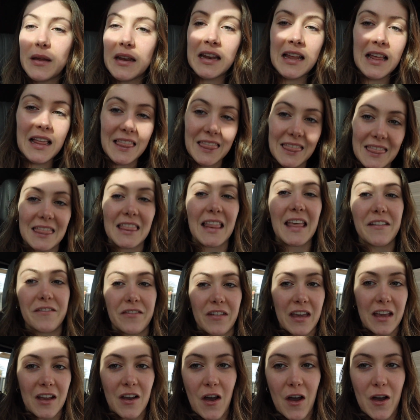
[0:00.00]
been
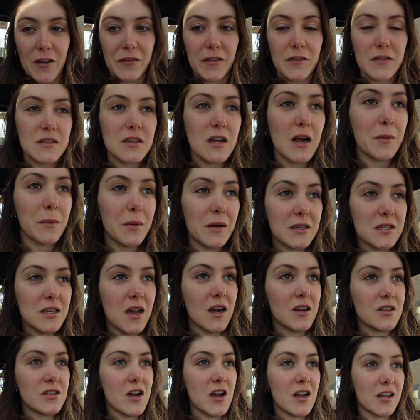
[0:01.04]
living off of Starbucks
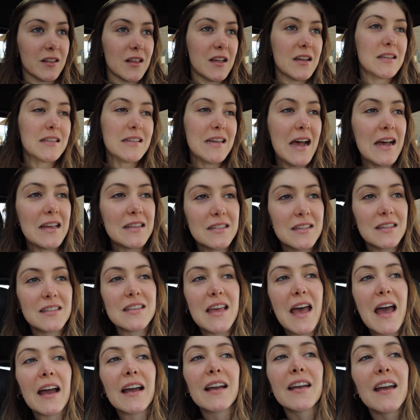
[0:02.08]
hot chocolates. Ask
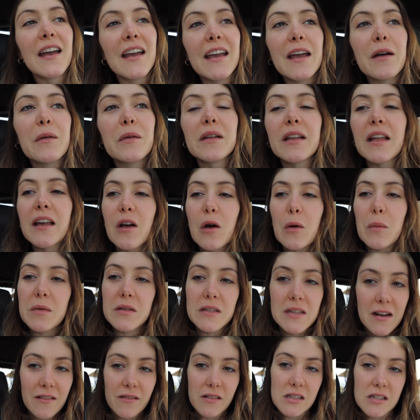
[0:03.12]
Zach. I get one like
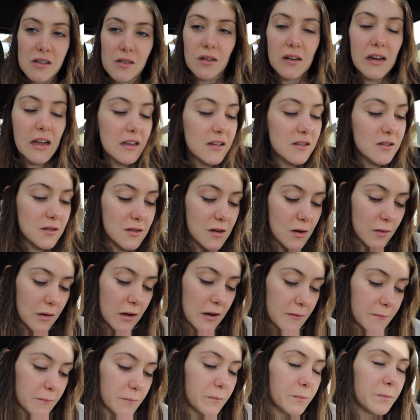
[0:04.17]
almost every single day. It's so
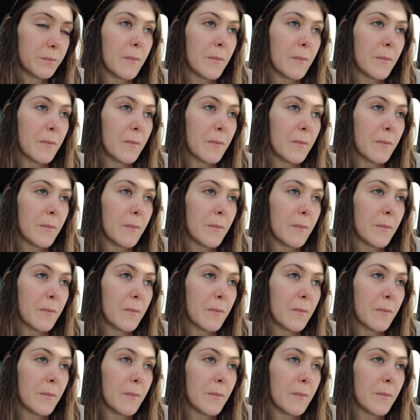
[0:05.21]
good